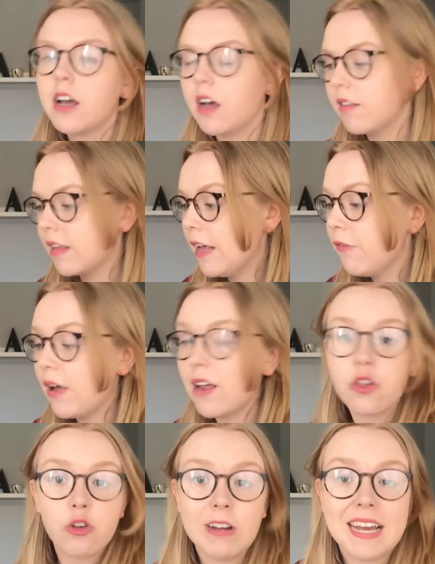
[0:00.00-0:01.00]
because if
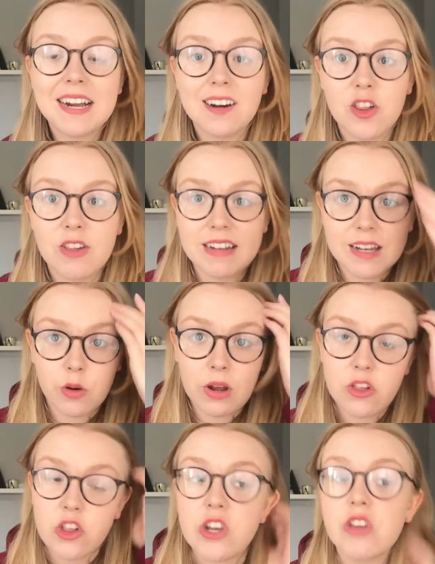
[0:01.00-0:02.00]
estuary English is in the
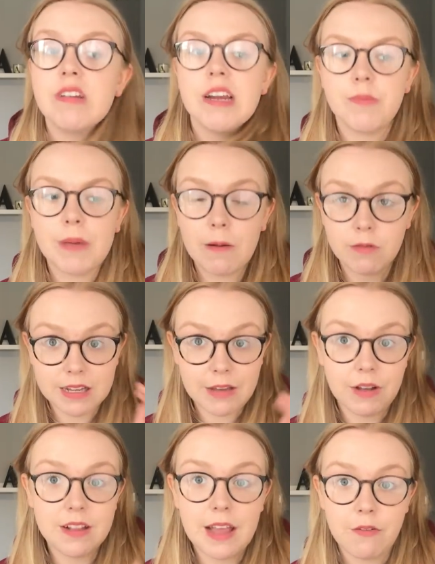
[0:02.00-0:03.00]
question, you need to be able to
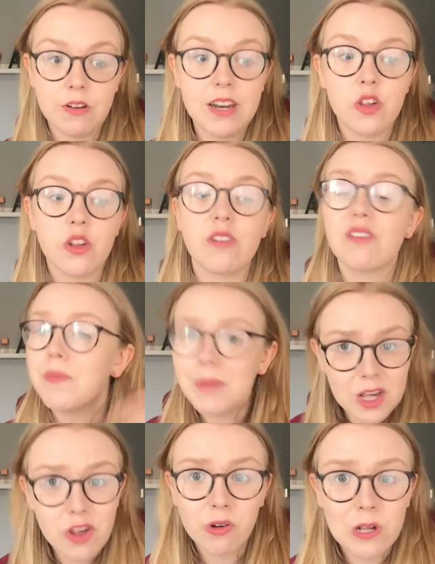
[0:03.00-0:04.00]
give it a definition, so
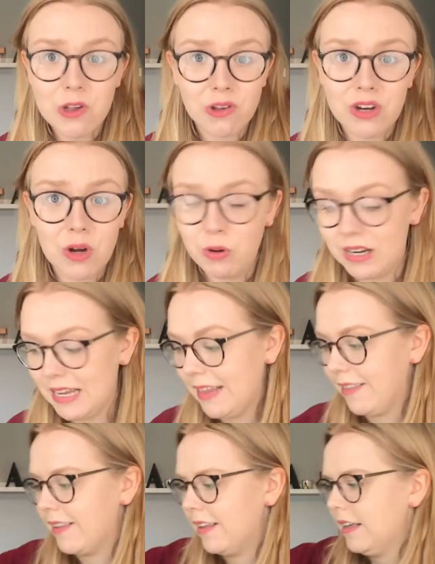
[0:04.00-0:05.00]
make sure you just know what it
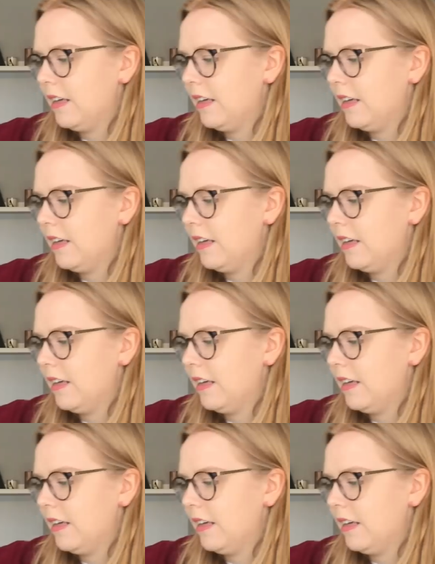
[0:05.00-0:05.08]
is.